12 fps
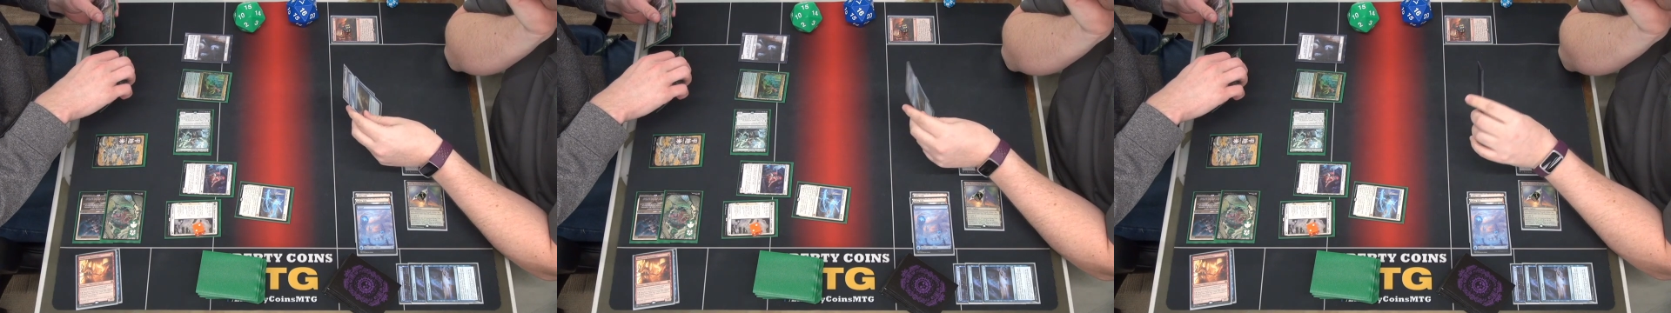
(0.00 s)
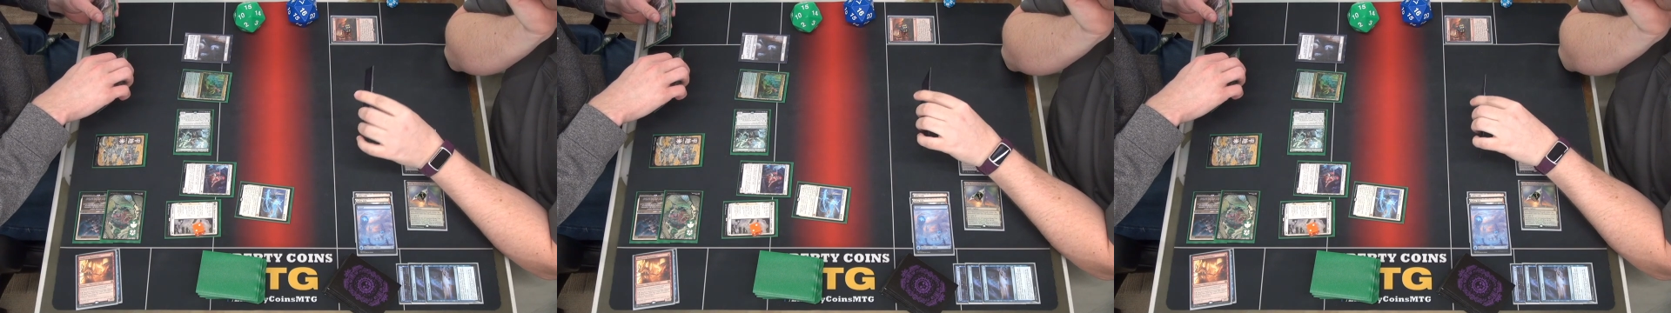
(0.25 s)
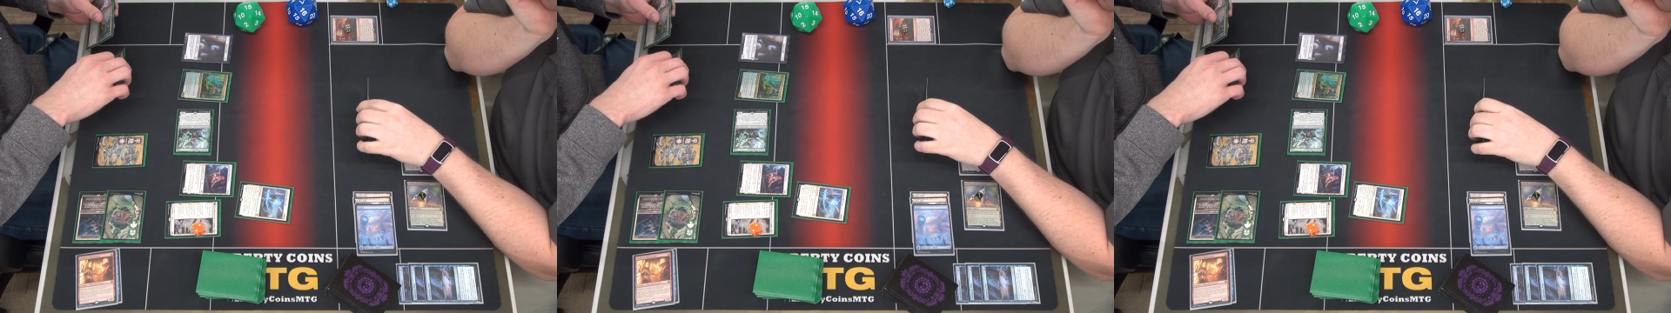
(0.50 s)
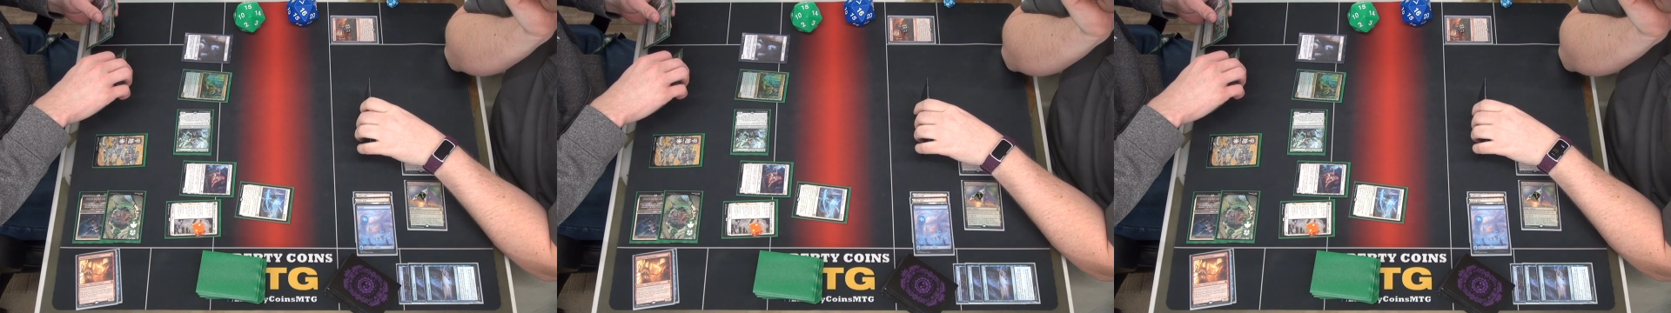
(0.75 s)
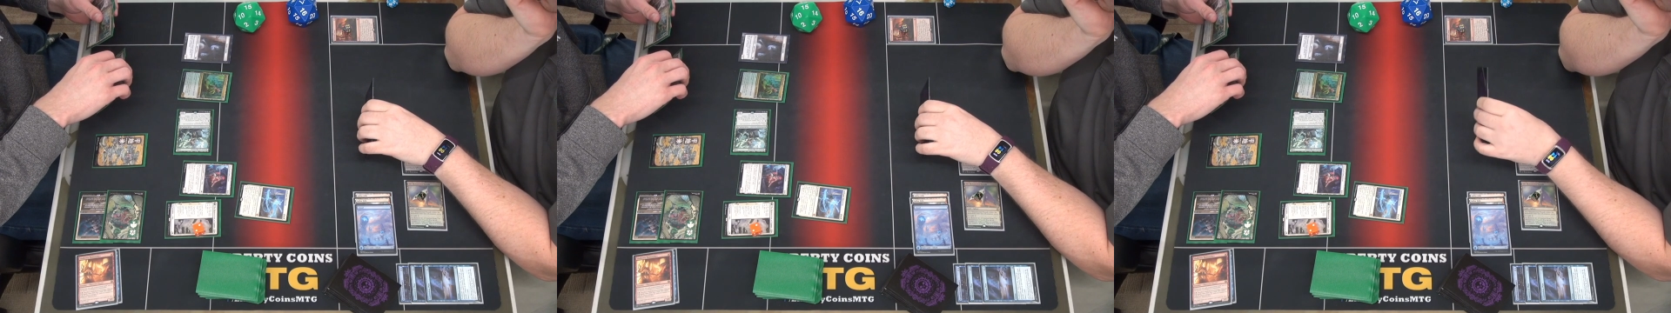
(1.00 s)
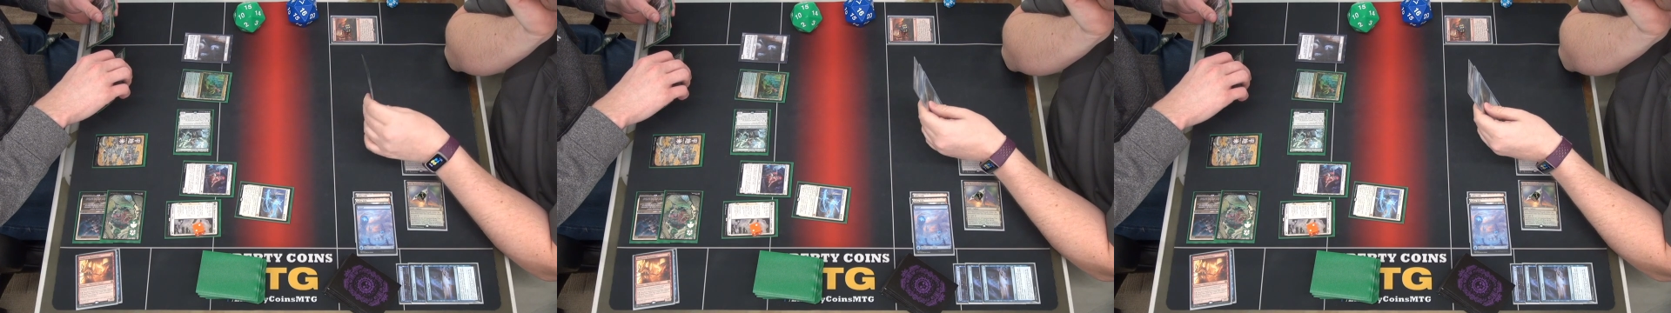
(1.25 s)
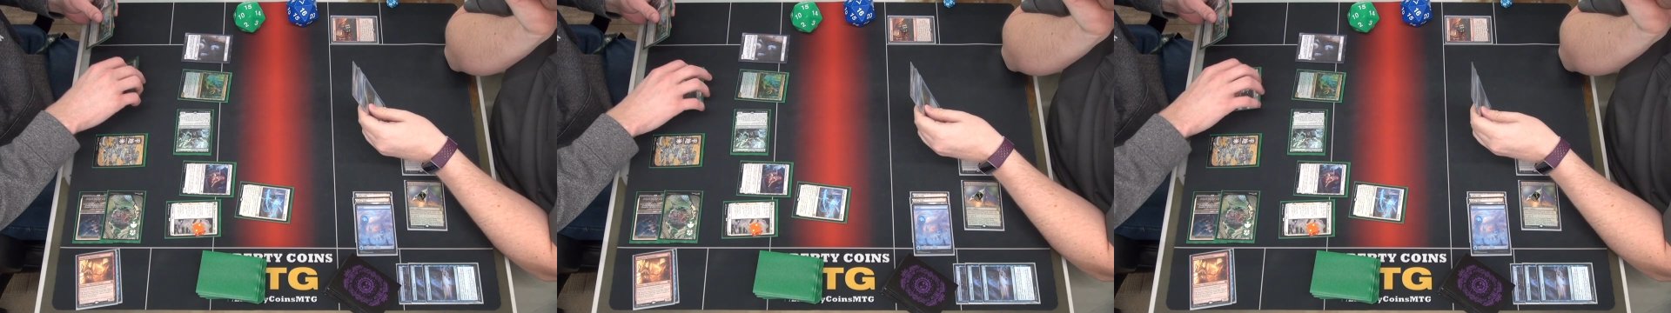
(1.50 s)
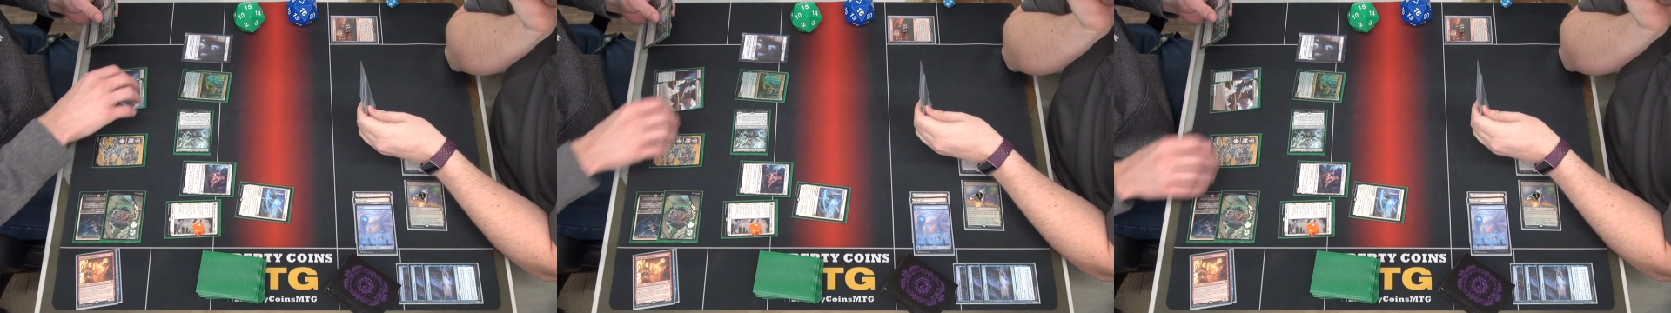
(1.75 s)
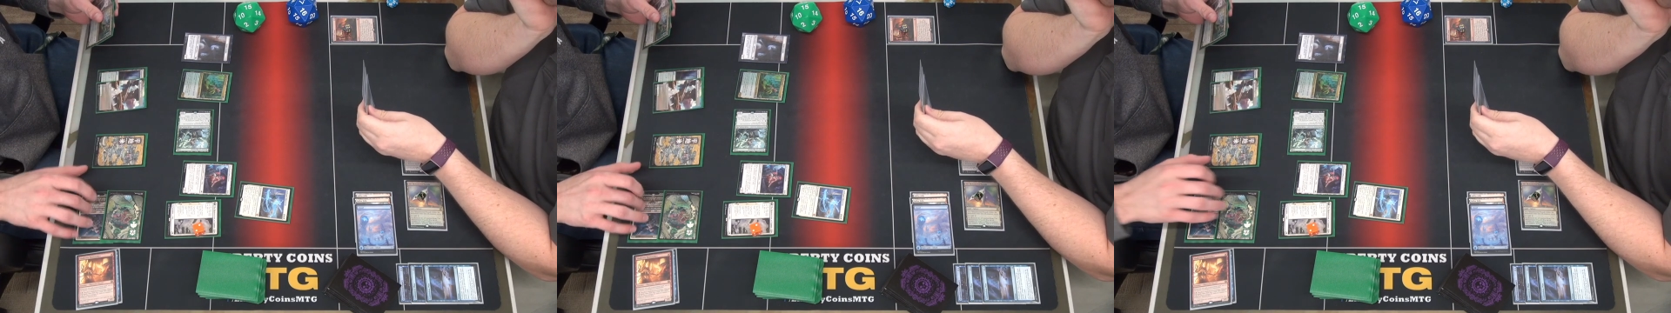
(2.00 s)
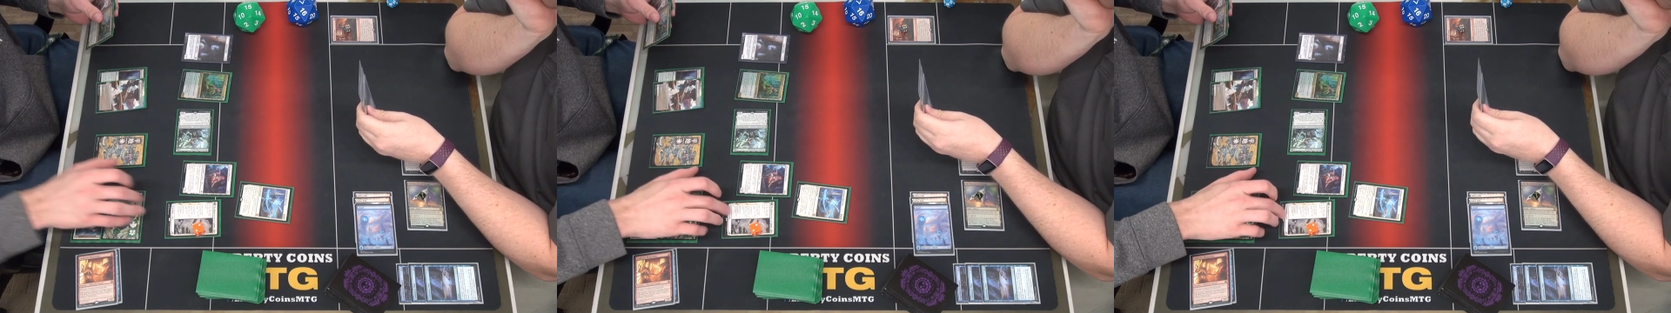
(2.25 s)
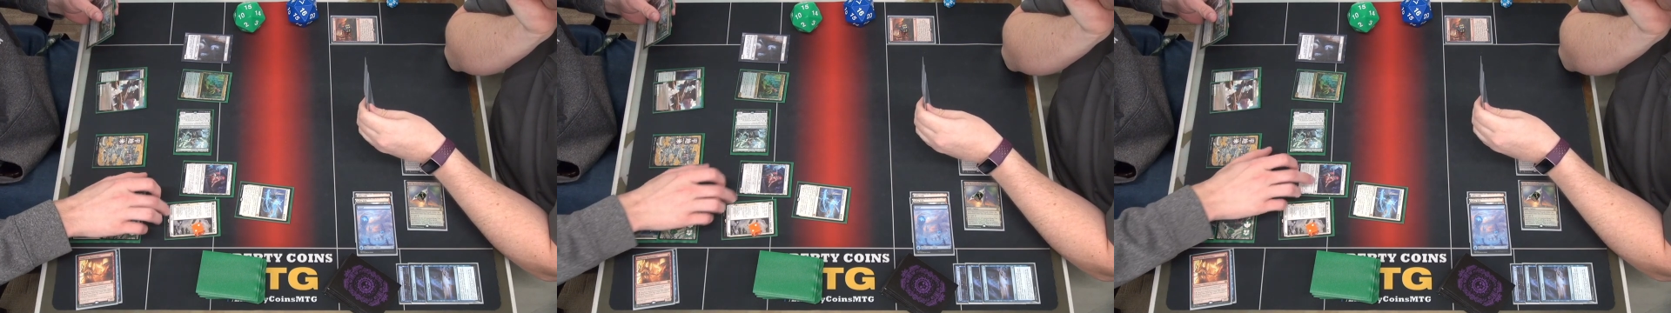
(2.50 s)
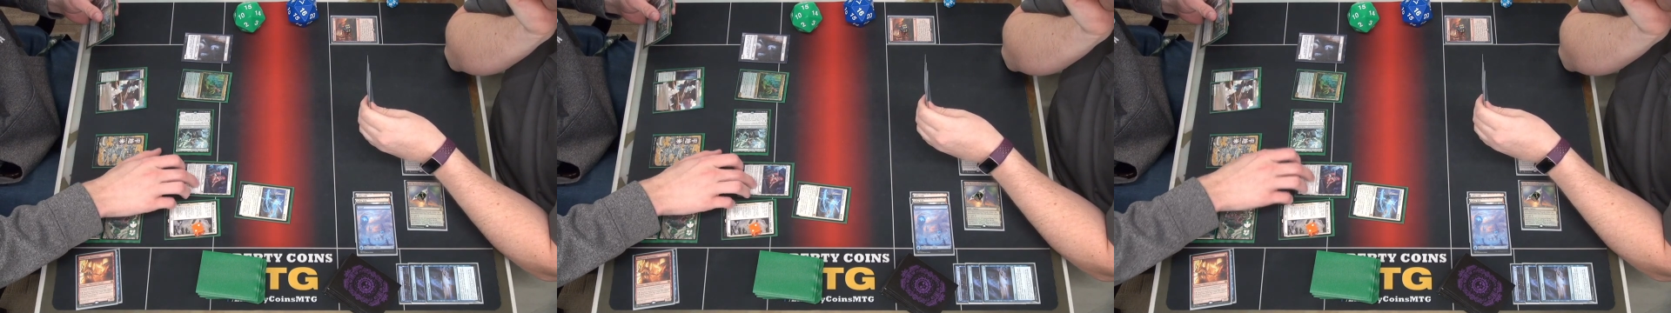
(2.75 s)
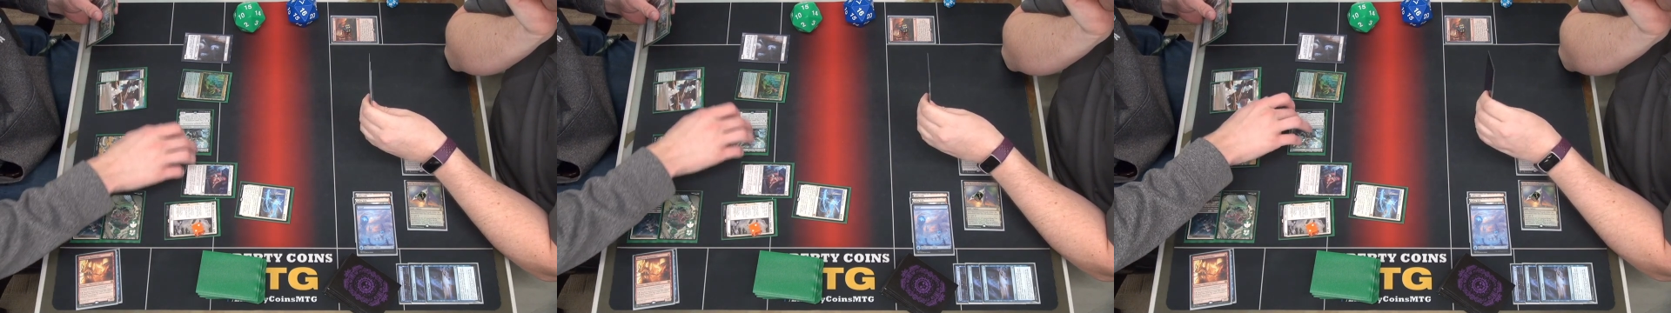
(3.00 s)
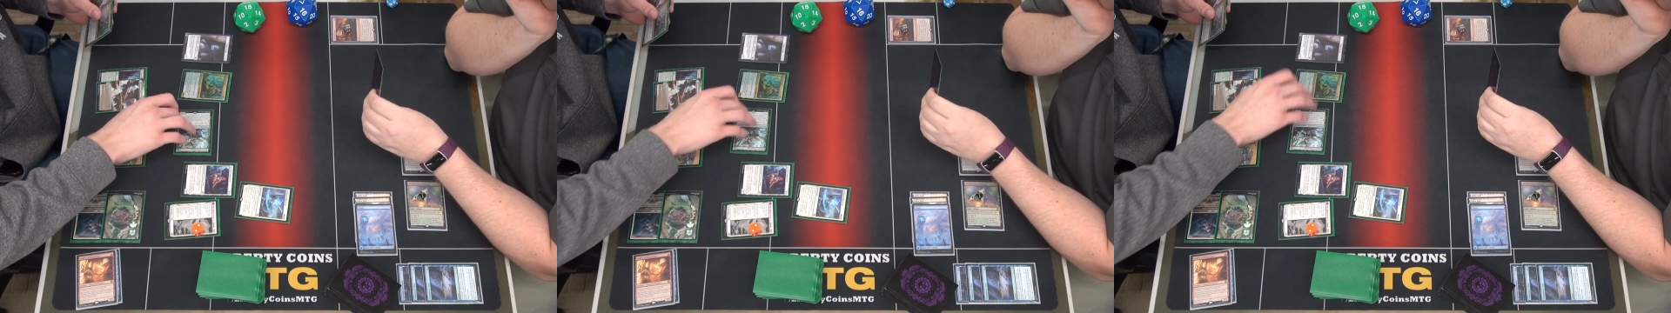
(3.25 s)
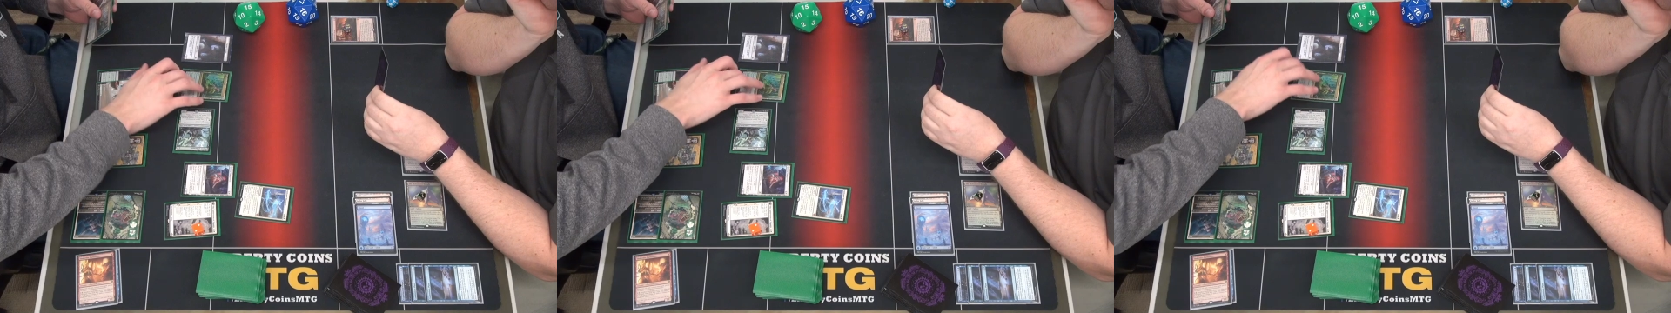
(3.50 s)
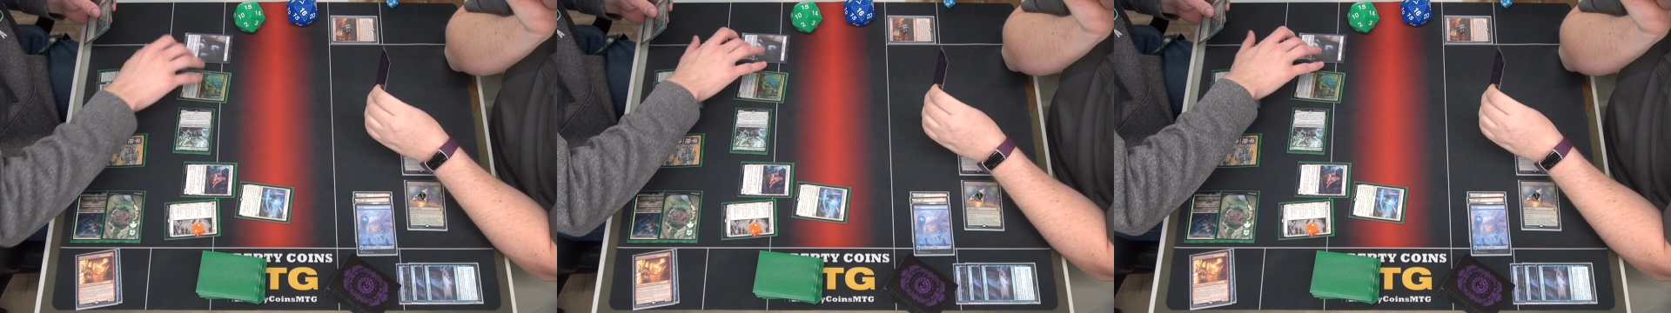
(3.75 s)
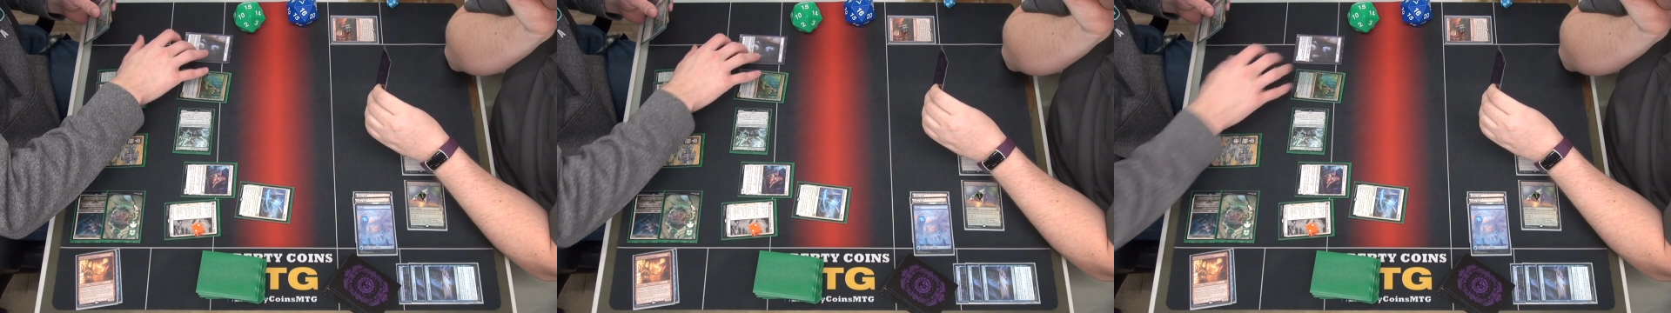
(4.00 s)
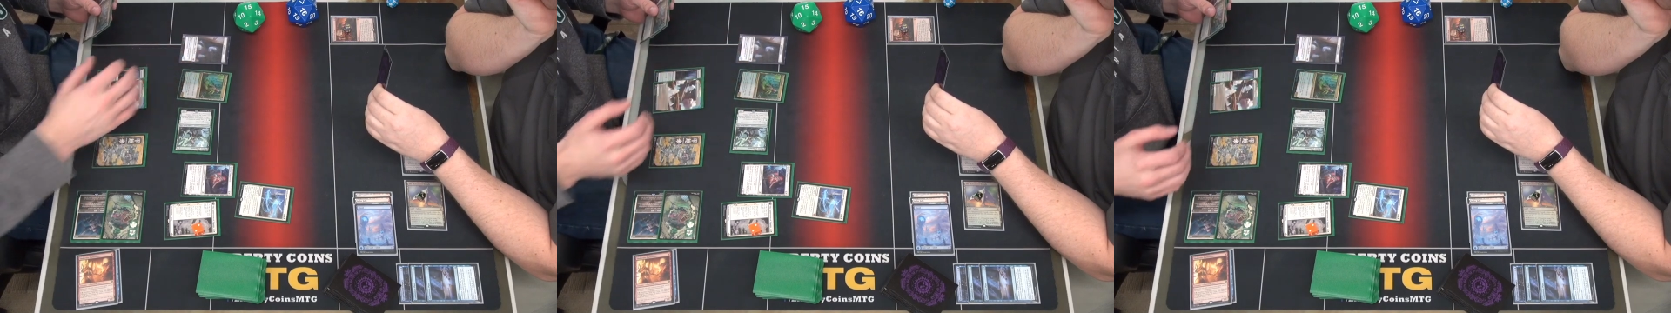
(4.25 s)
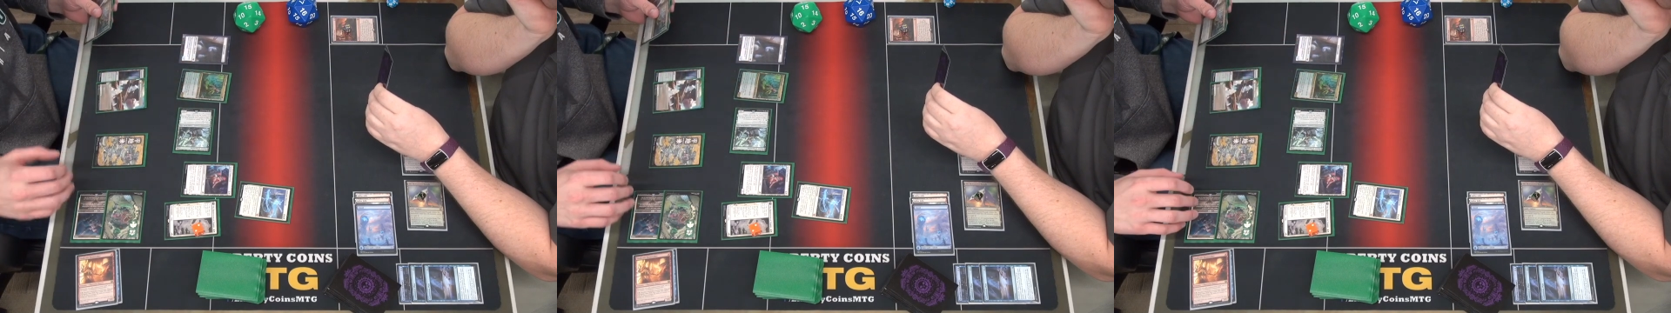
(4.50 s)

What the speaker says: No face is visible, so there are no lips to read.